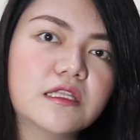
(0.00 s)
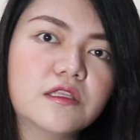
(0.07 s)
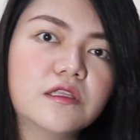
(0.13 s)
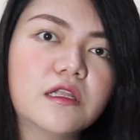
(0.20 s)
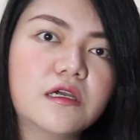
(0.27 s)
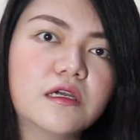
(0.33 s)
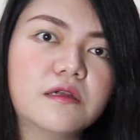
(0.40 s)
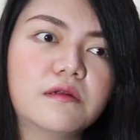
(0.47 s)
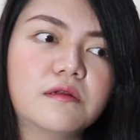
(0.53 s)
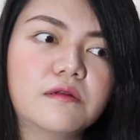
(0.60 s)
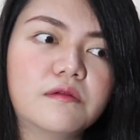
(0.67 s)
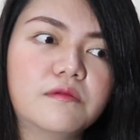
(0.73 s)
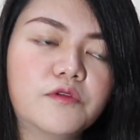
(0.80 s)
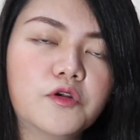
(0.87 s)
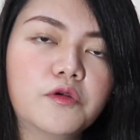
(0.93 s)
that
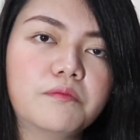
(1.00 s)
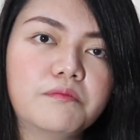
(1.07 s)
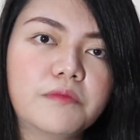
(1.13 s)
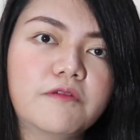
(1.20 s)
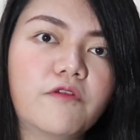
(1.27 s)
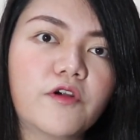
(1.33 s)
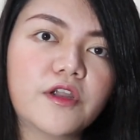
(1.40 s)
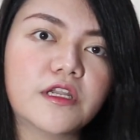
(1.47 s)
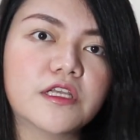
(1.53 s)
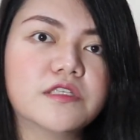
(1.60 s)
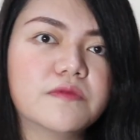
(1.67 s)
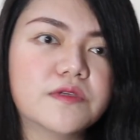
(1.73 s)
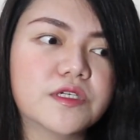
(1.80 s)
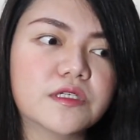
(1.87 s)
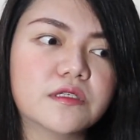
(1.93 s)
the room before
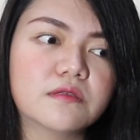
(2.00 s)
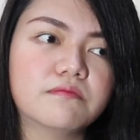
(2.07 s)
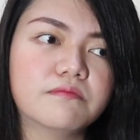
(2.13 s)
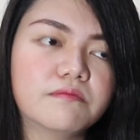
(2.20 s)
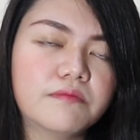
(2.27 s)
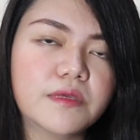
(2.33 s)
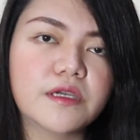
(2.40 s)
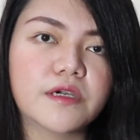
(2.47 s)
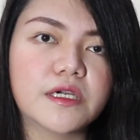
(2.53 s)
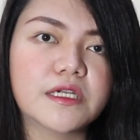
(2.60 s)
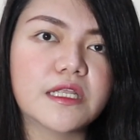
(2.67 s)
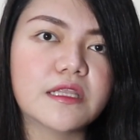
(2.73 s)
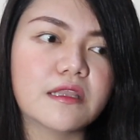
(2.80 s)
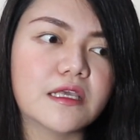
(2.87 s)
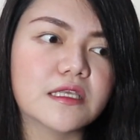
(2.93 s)
this, which is bigger
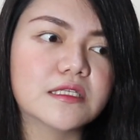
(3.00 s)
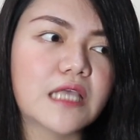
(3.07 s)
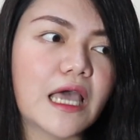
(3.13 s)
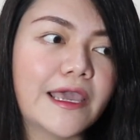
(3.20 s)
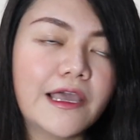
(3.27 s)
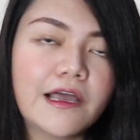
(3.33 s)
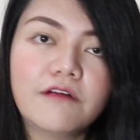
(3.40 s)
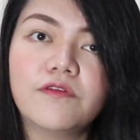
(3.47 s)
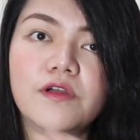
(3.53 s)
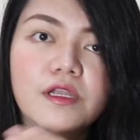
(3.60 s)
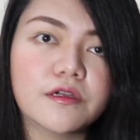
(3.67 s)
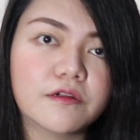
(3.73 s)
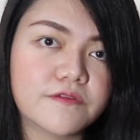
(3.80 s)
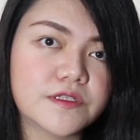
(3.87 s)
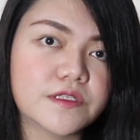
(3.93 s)
than this, I have a
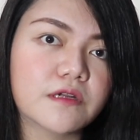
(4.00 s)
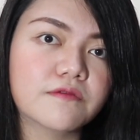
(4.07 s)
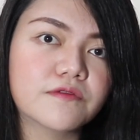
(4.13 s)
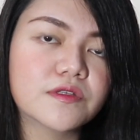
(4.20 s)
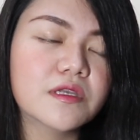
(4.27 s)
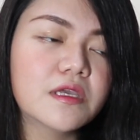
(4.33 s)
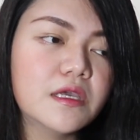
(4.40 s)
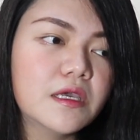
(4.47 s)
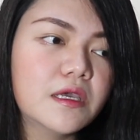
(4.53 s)
lot of stuffs.